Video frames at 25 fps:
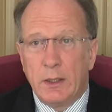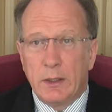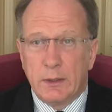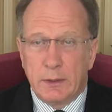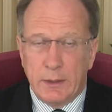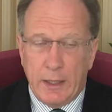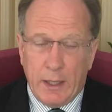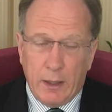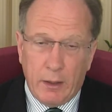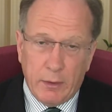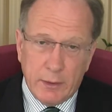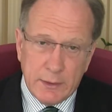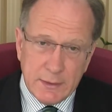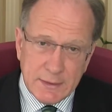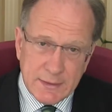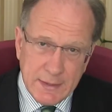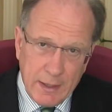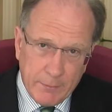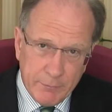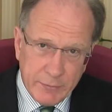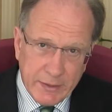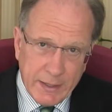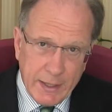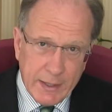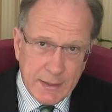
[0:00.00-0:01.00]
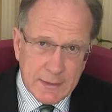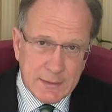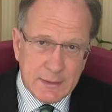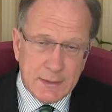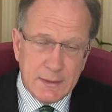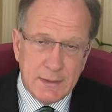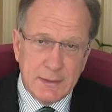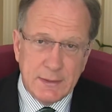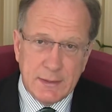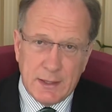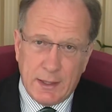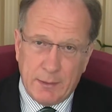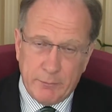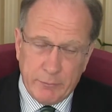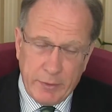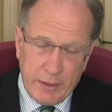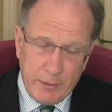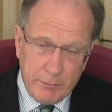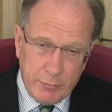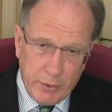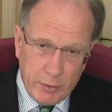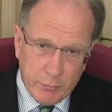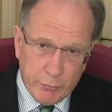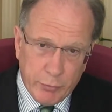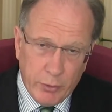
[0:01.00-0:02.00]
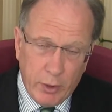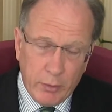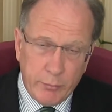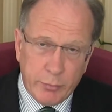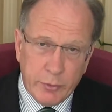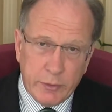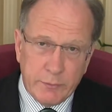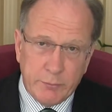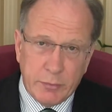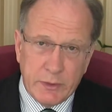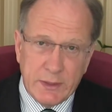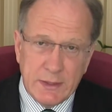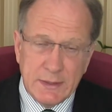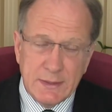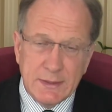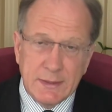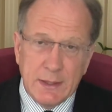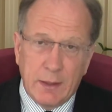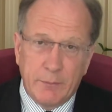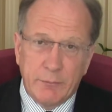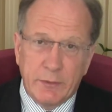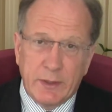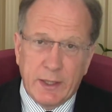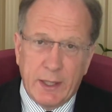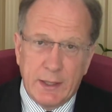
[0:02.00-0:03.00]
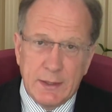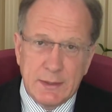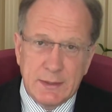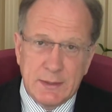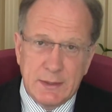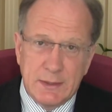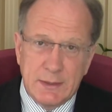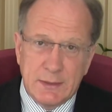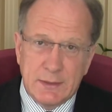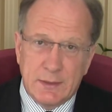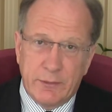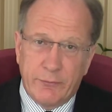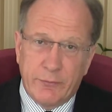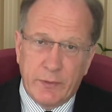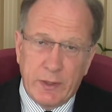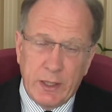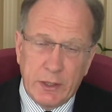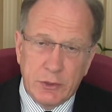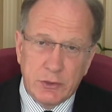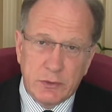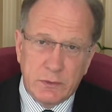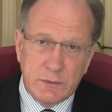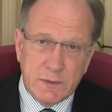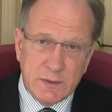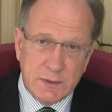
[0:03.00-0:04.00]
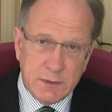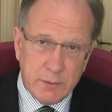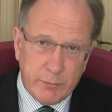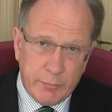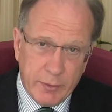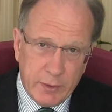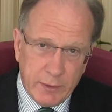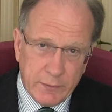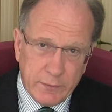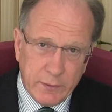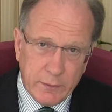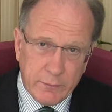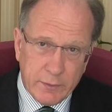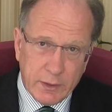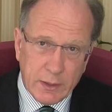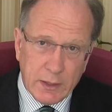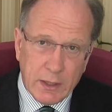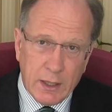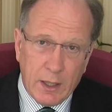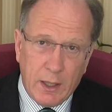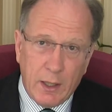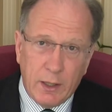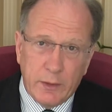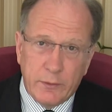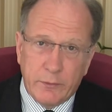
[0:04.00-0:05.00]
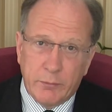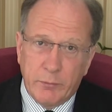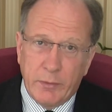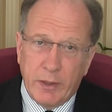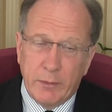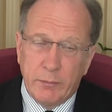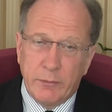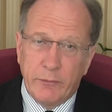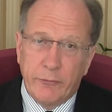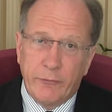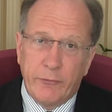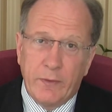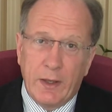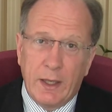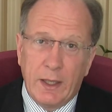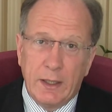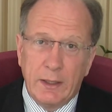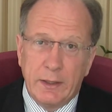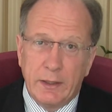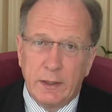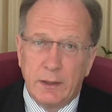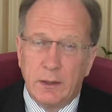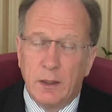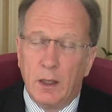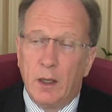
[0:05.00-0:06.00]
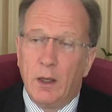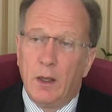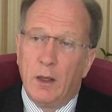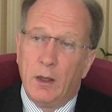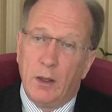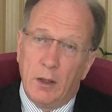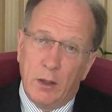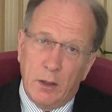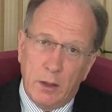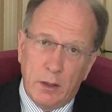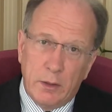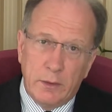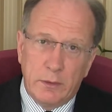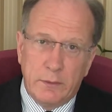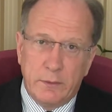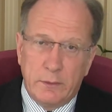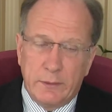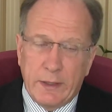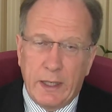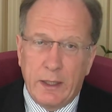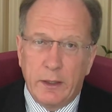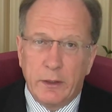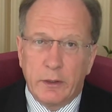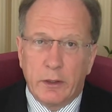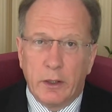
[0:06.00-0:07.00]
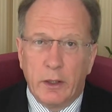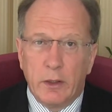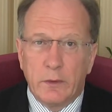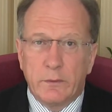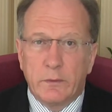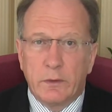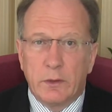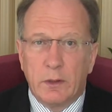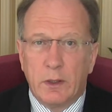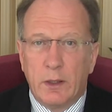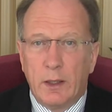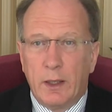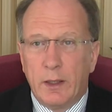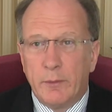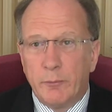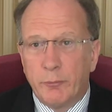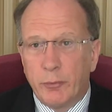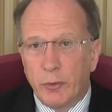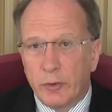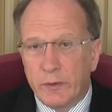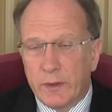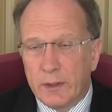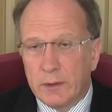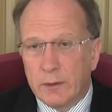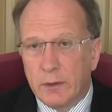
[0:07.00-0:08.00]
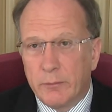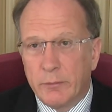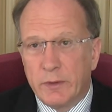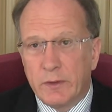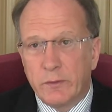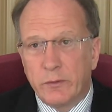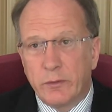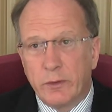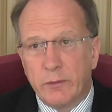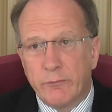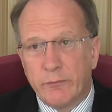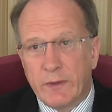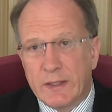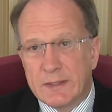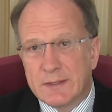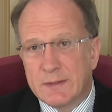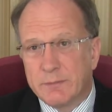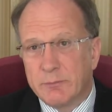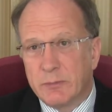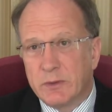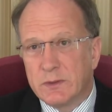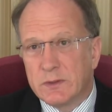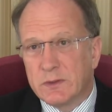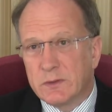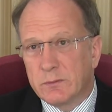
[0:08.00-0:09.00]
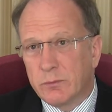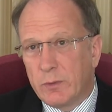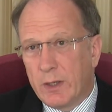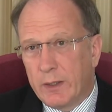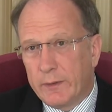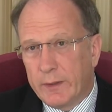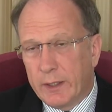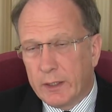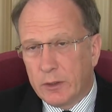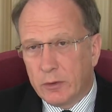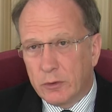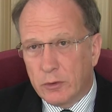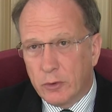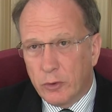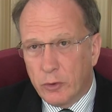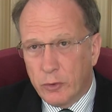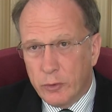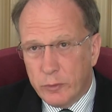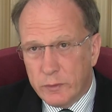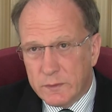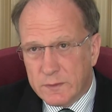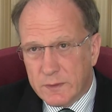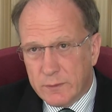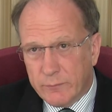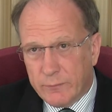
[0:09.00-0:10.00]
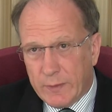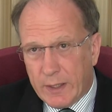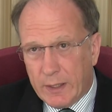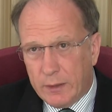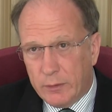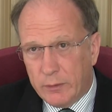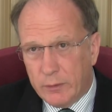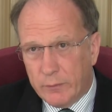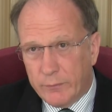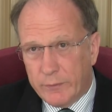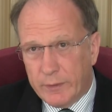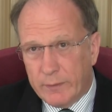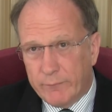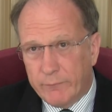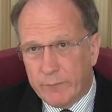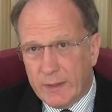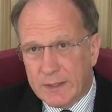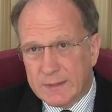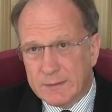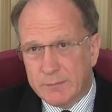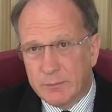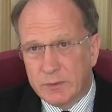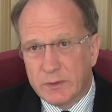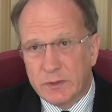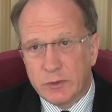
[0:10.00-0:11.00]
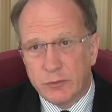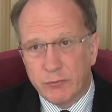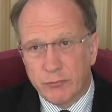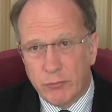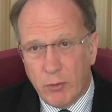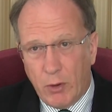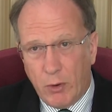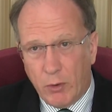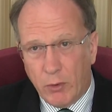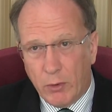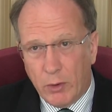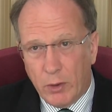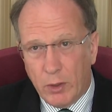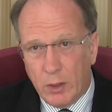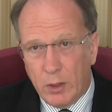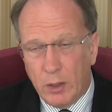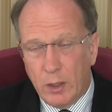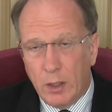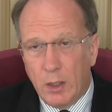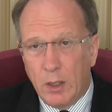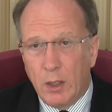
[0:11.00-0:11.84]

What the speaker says: Now, in some cases that may be appropriate, but in some cases the financial stability of the client may be fairly delicate, and putting them into investments where they could lose the value of the investment is wrong.